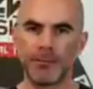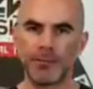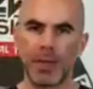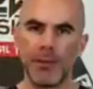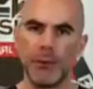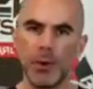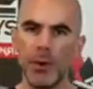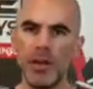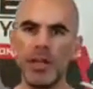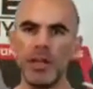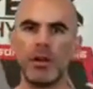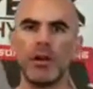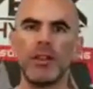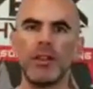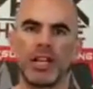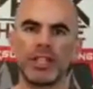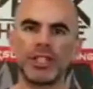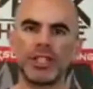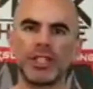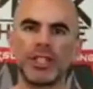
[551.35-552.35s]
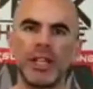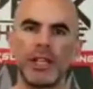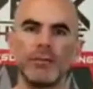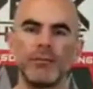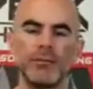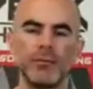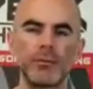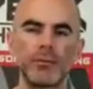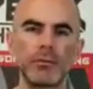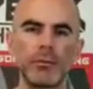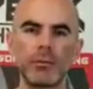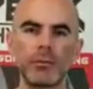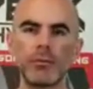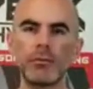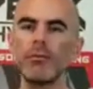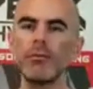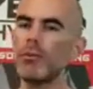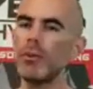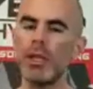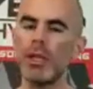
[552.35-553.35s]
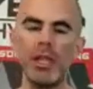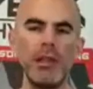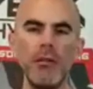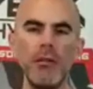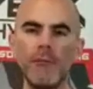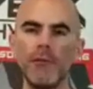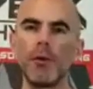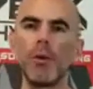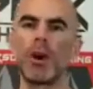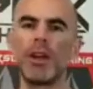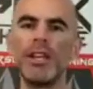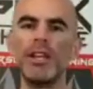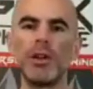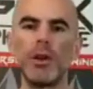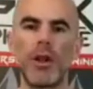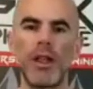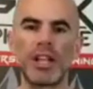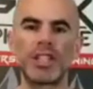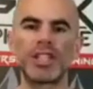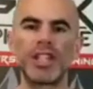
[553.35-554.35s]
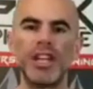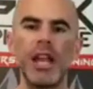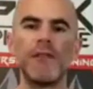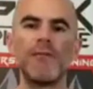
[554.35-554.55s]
If you were eating all that shit, even if you weren't eating all that shit,